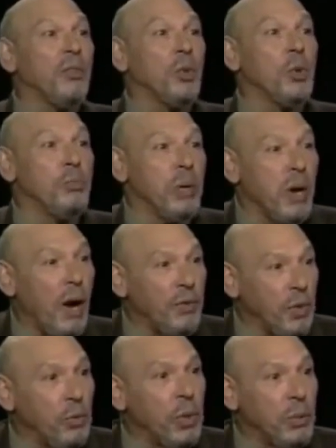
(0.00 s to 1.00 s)
I assume
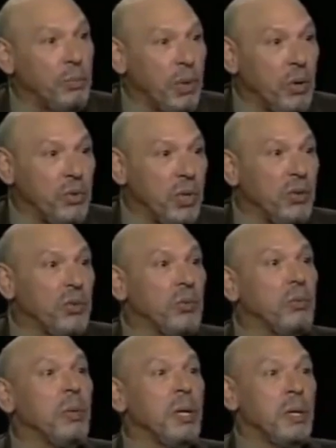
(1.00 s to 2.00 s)
Picasso would approach
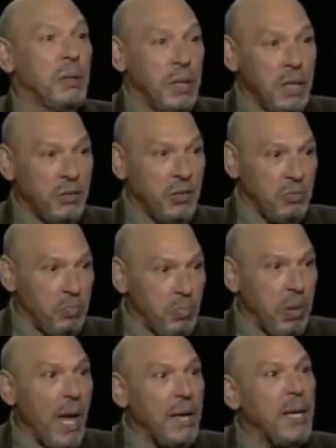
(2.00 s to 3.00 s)
his
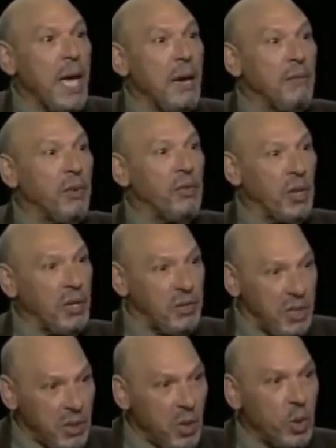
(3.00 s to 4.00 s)
blank canvas,
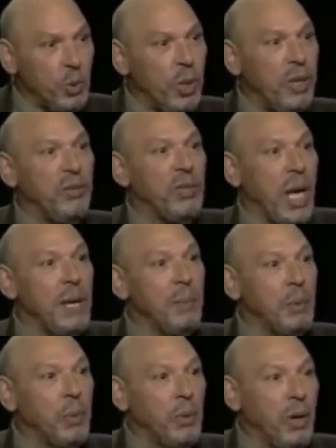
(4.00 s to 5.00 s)
because he knows what he's
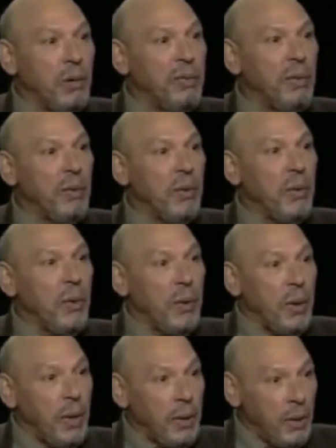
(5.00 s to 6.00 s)
capable of,
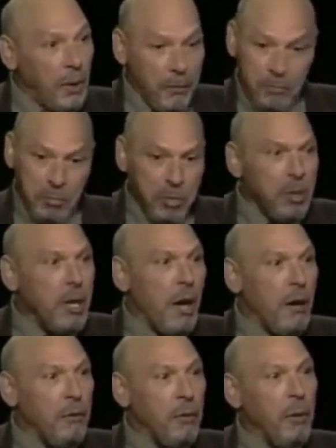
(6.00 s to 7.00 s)
and
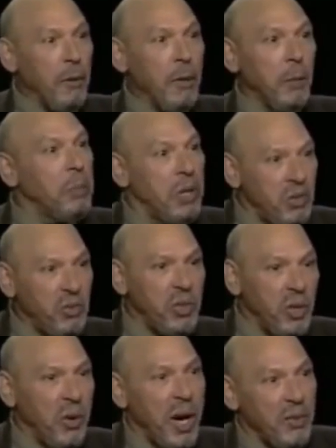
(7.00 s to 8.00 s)
but he
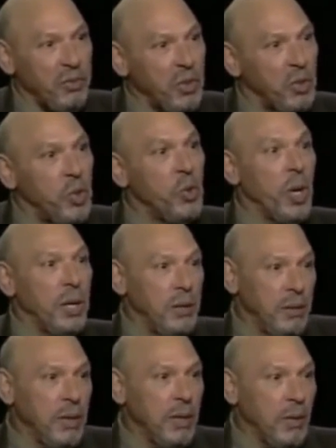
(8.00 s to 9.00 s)
still has to do it,
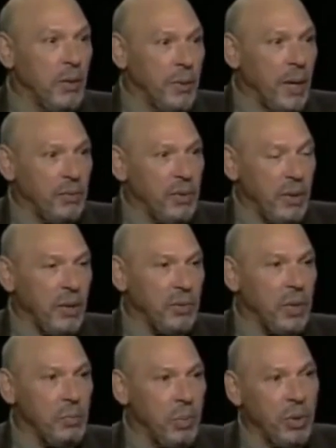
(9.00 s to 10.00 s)
and that's
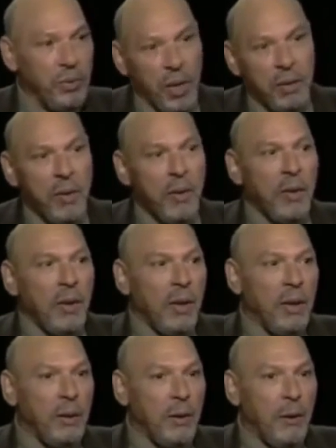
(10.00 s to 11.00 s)
the important thing.
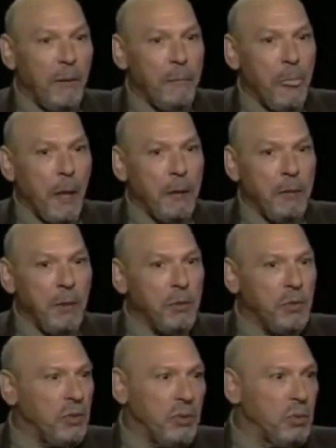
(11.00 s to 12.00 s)
And
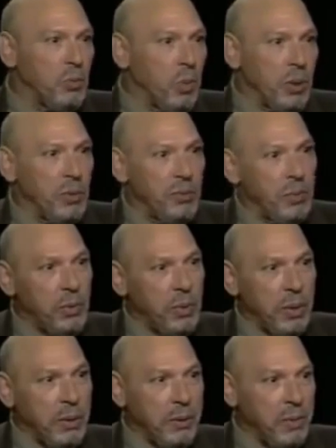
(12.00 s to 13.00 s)
there was this
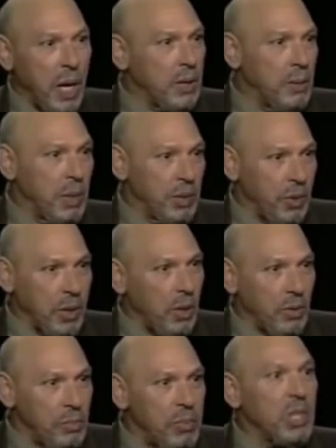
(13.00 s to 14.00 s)
wonderful documentary
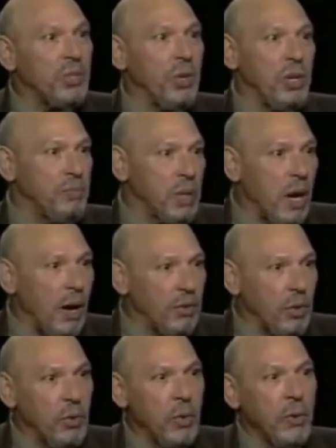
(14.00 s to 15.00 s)
called The Mystery of
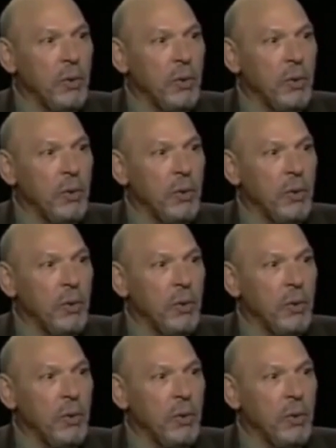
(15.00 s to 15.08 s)
Picasso.